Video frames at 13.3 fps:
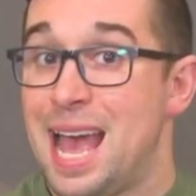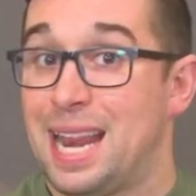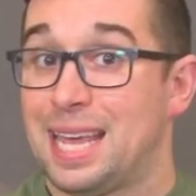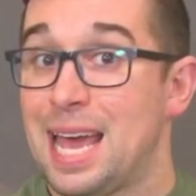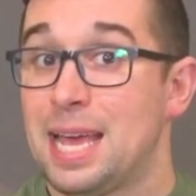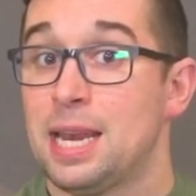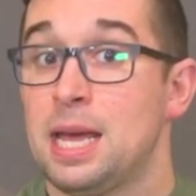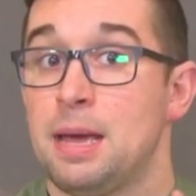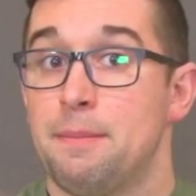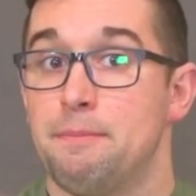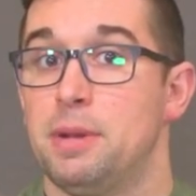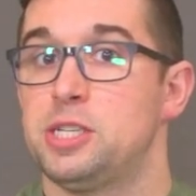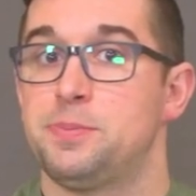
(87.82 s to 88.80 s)
and again,
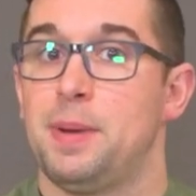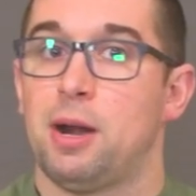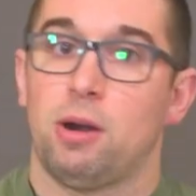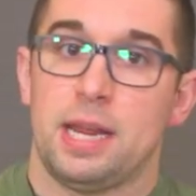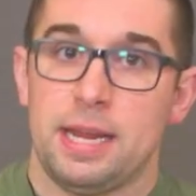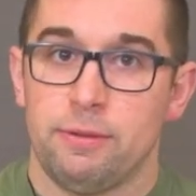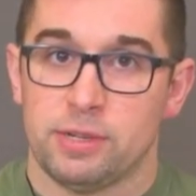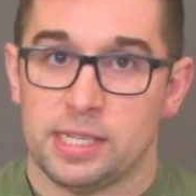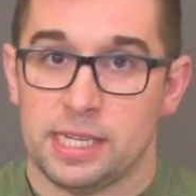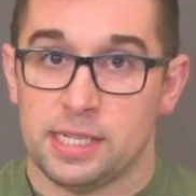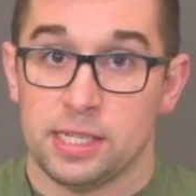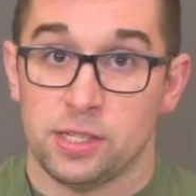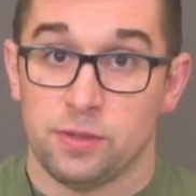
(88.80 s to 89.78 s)
much better heat
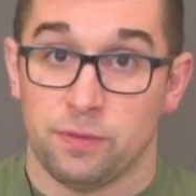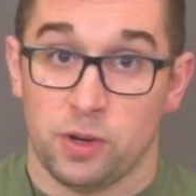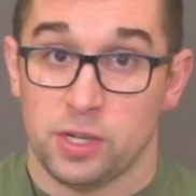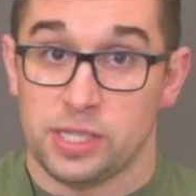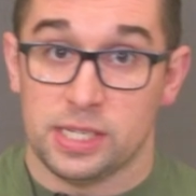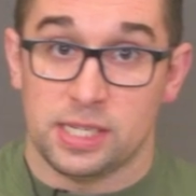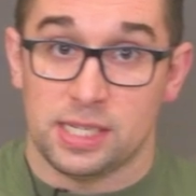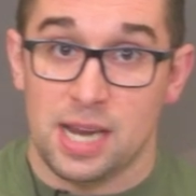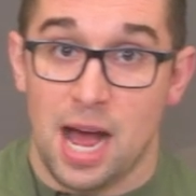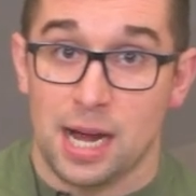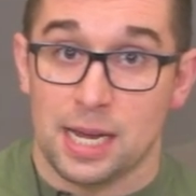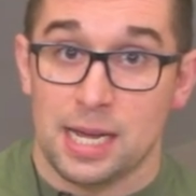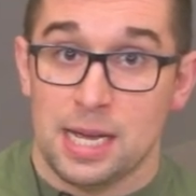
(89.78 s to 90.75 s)
resistance versus stock.